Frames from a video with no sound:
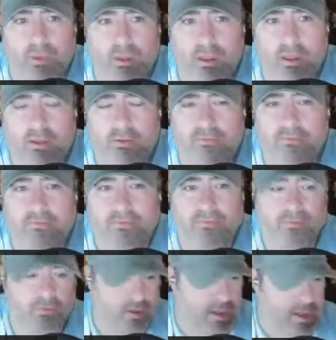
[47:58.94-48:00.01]
if
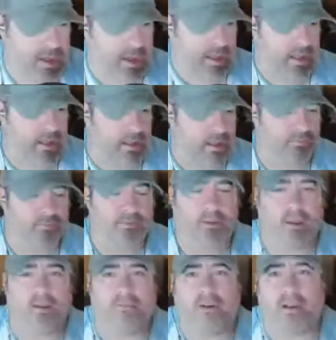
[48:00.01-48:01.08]

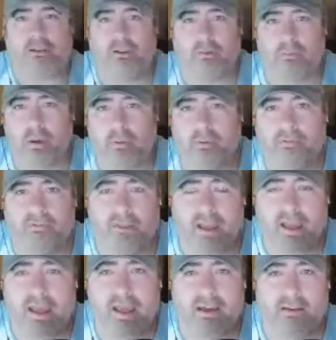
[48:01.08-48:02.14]
if I took Boba
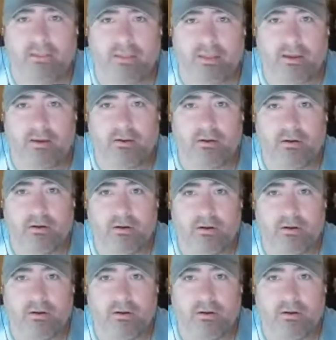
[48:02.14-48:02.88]
Fett out of there